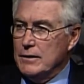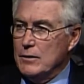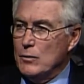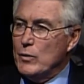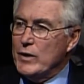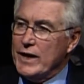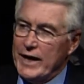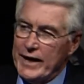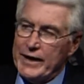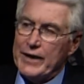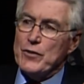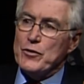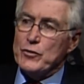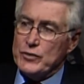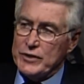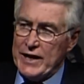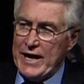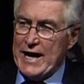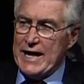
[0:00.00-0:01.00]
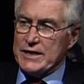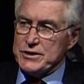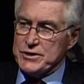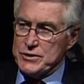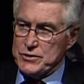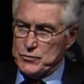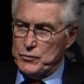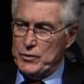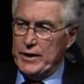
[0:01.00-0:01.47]
We got other
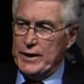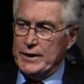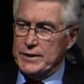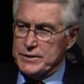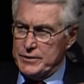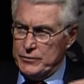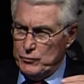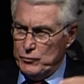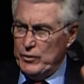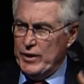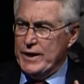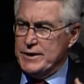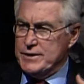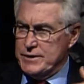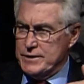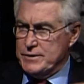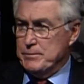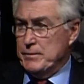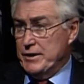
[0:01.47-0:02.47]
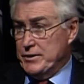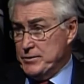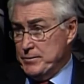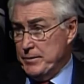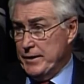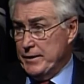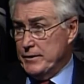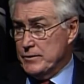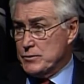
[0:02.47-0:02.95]
taxes raised that raised as much
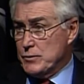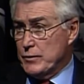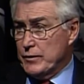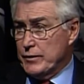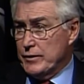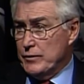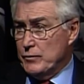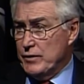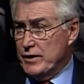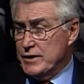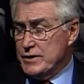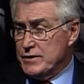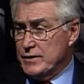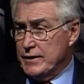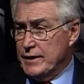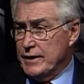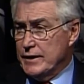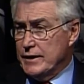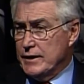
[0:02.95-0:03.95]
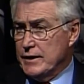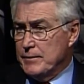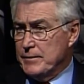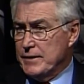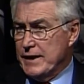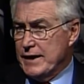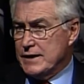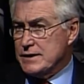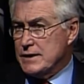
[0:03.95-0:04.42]
money as we were going to raise in the income
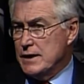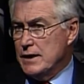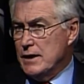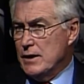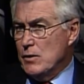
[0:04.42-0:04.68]
tax.